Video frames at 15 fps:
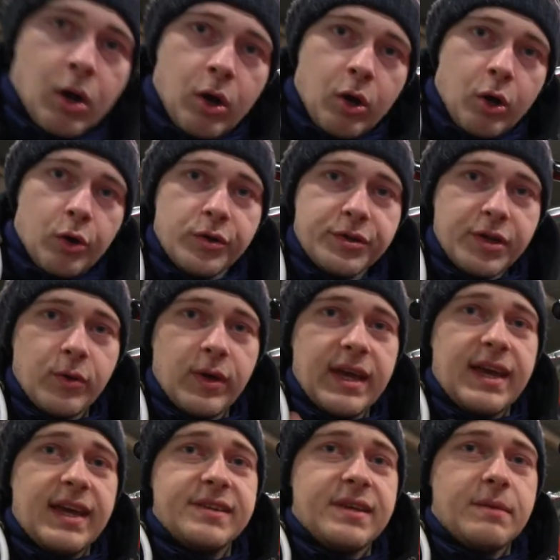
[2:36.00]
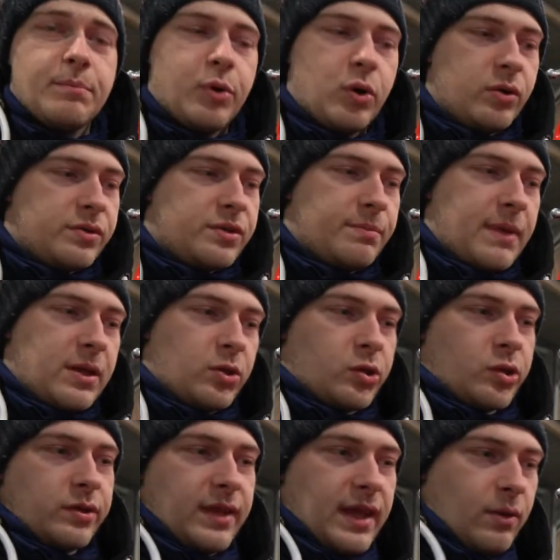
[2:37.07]
Also, it is important to
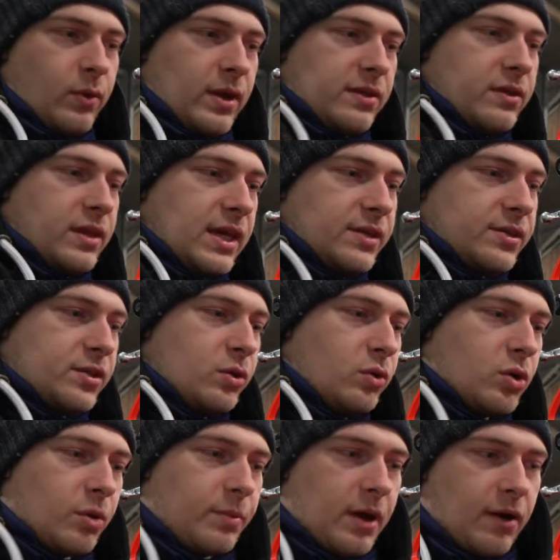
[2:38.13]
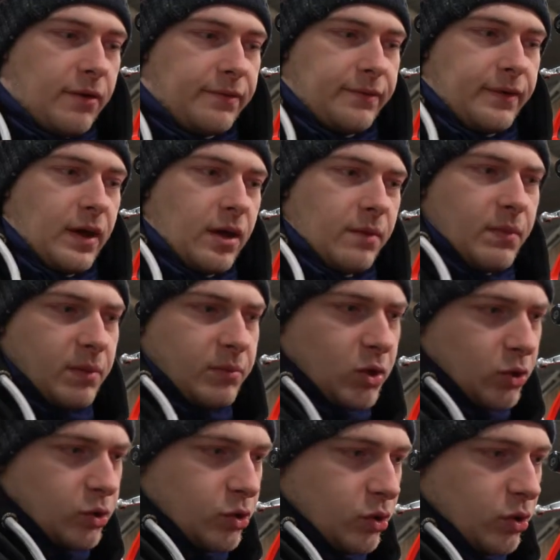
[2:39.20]
mention that when these do come off, I'm
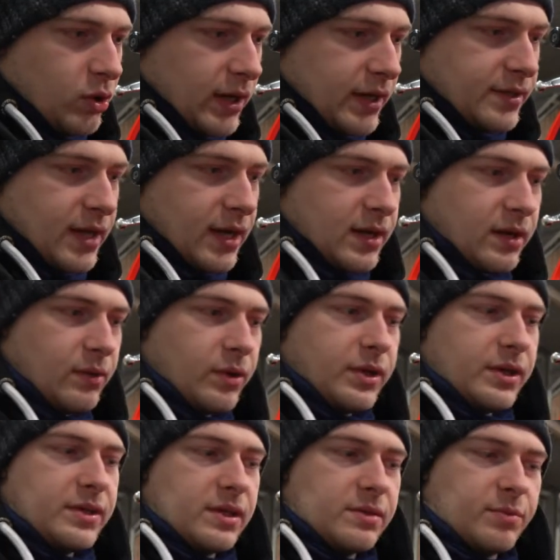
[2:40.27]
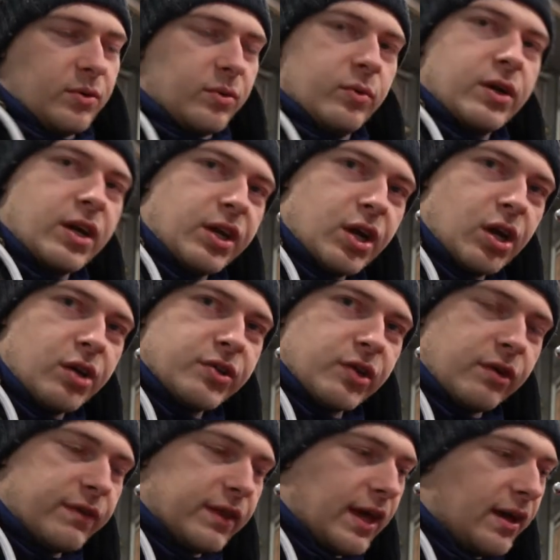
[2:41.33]
not sure exactly what this is, but we're going to gloss
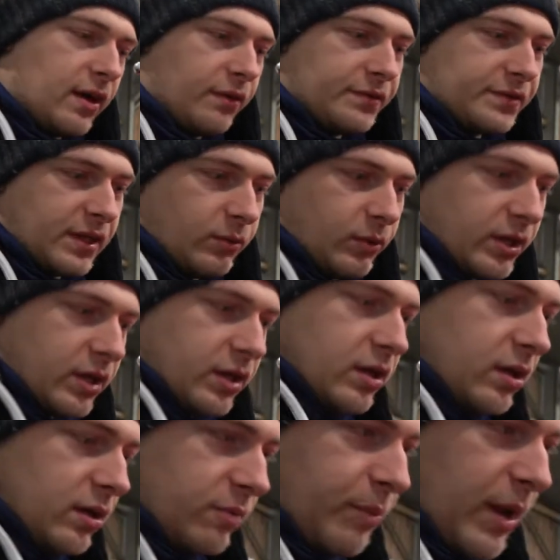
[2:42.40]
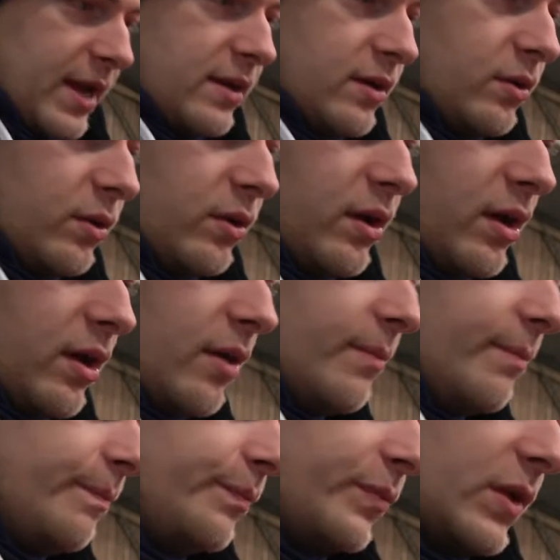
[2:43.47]
over that. Obviously we're going to paint
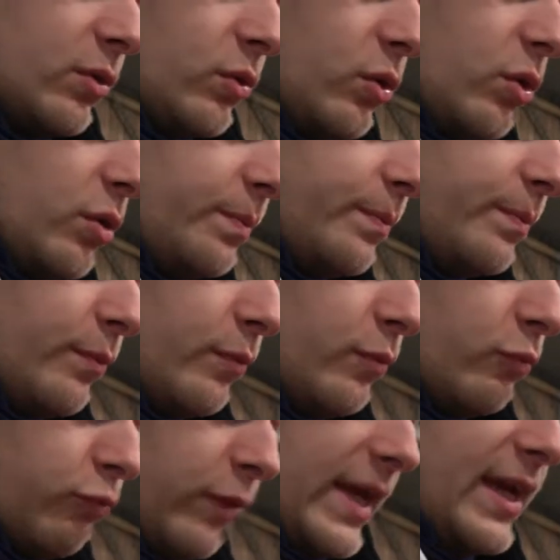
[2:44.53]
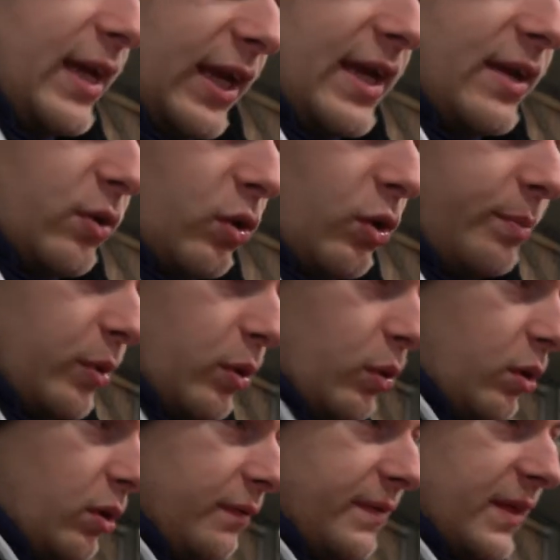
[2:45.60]
or re-clean up
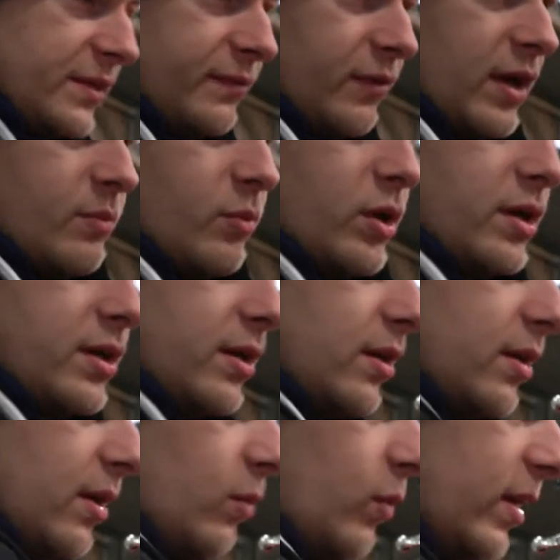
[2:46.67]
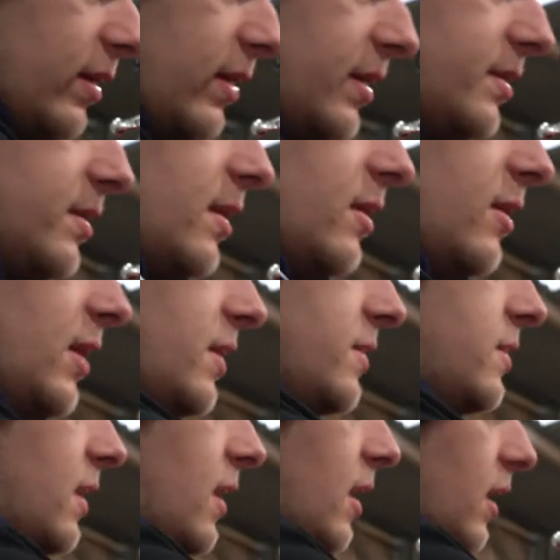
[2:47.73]
all of this framework when
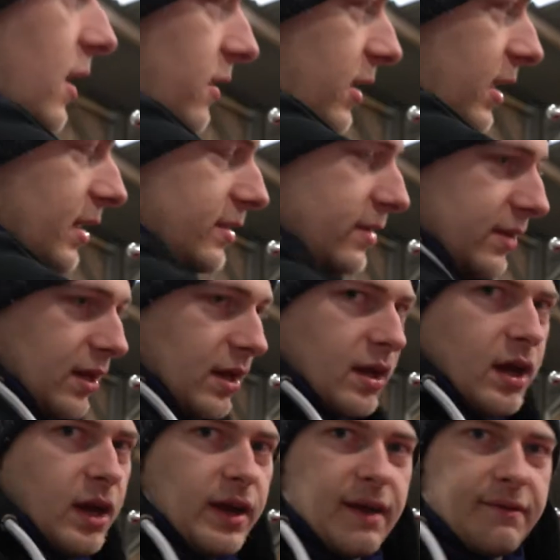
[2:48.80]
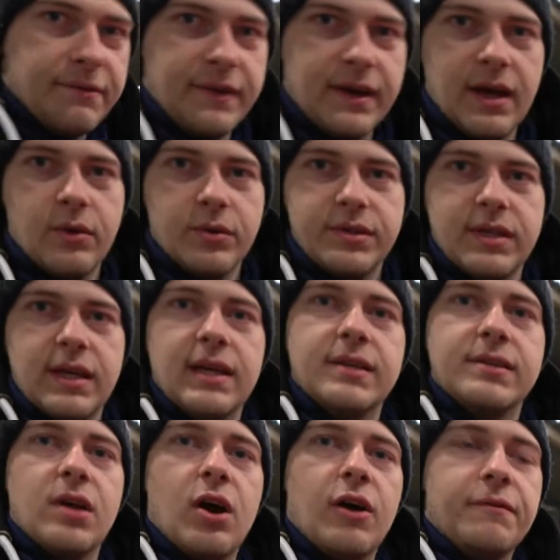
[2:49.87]
this and everything else
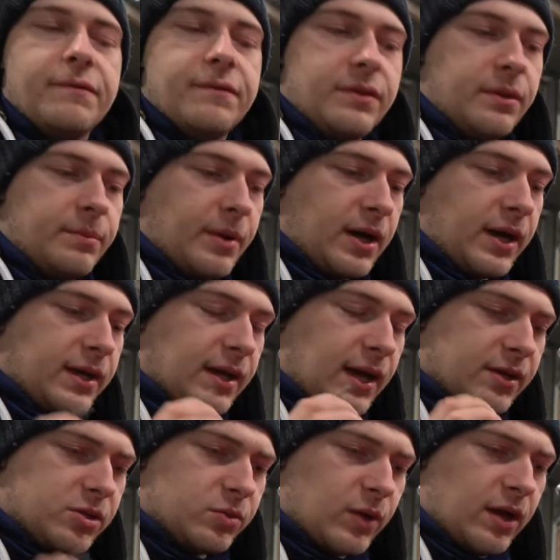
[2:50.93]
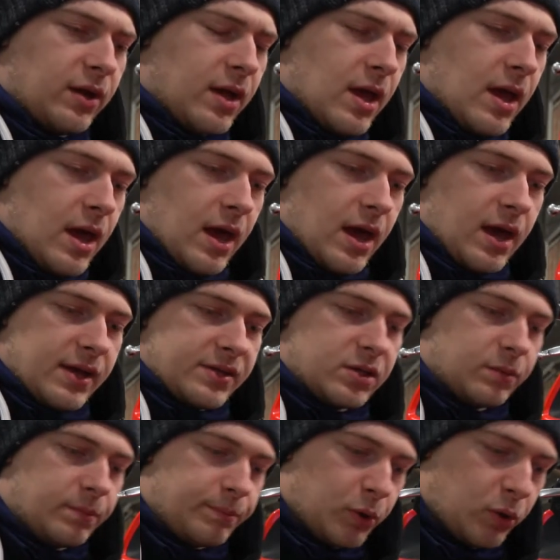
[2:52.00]
is off the bike as well. It's
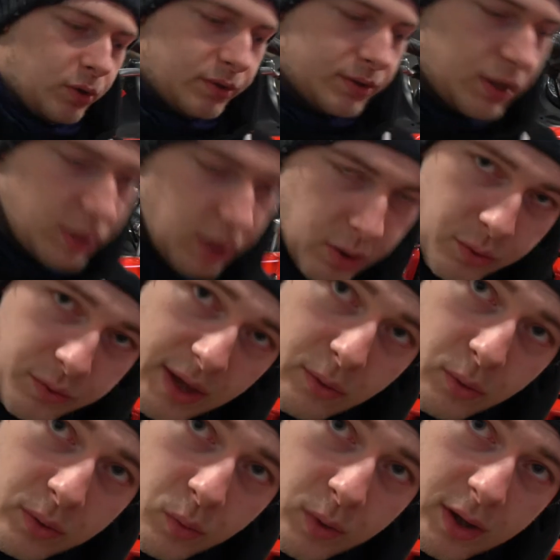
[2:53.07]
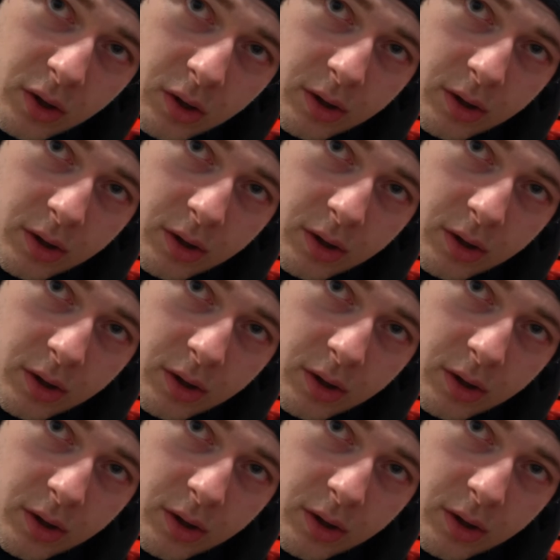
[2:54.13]
important to note that we will